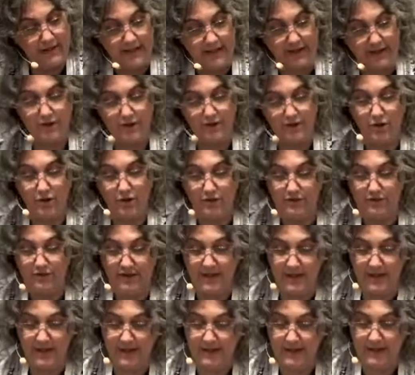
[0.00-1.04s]
and to
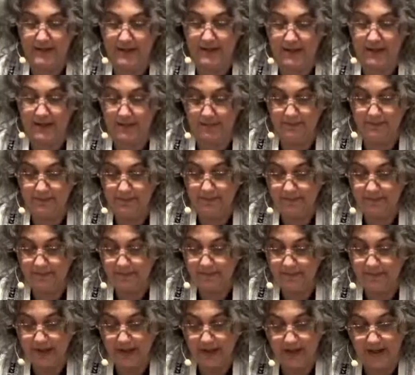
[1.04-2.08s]
COVID-19.
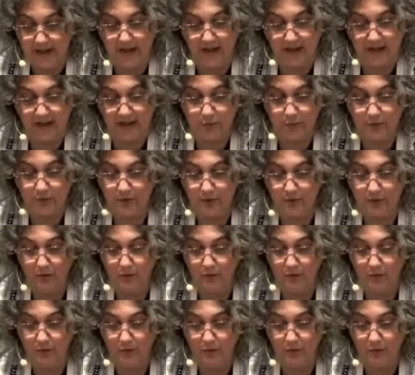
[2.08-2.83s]
And as we